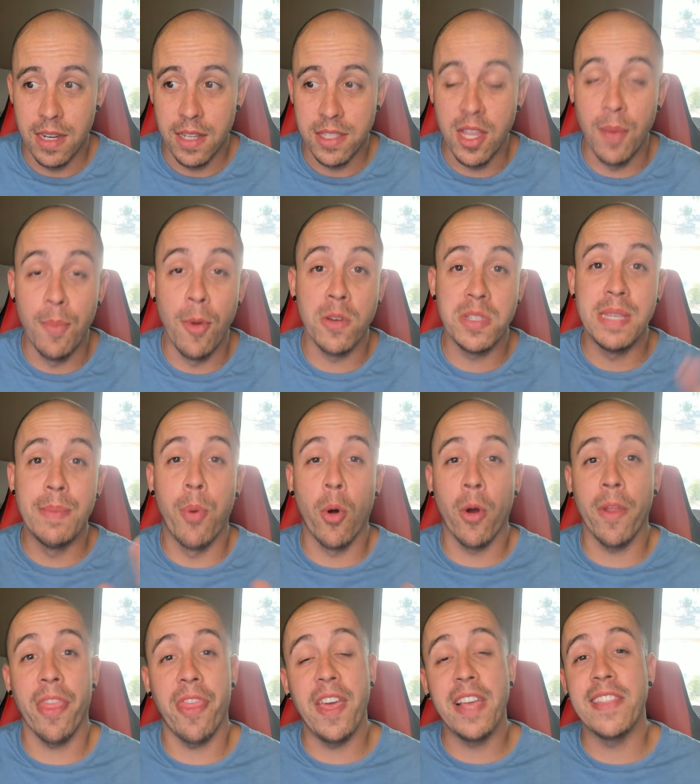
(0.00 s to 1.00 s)
The most
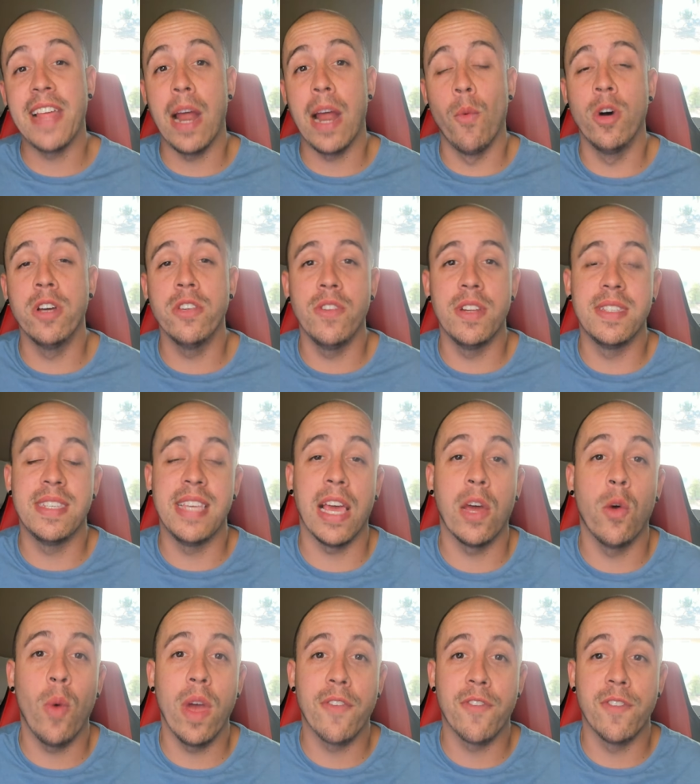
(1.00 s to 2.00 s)
important thing that I want you to take
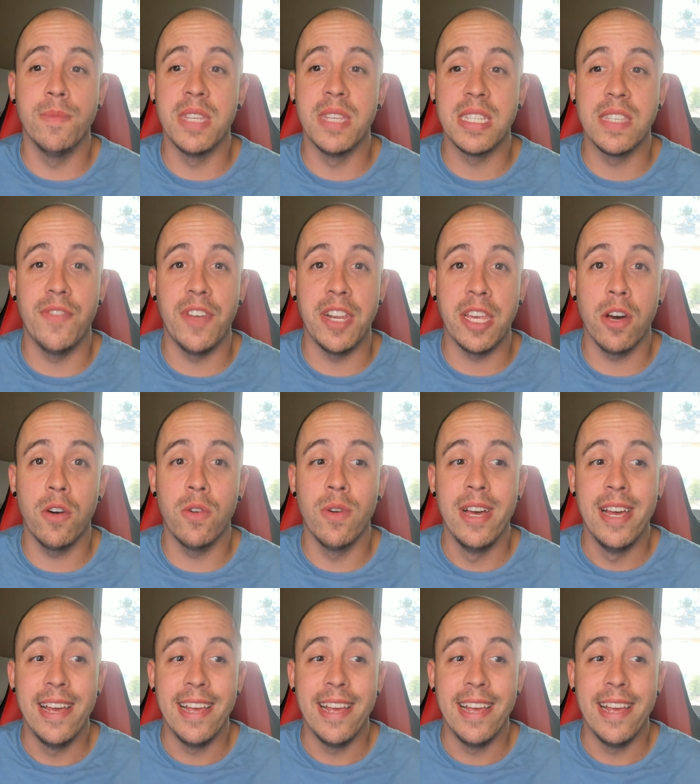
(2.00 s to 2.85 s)
away from this video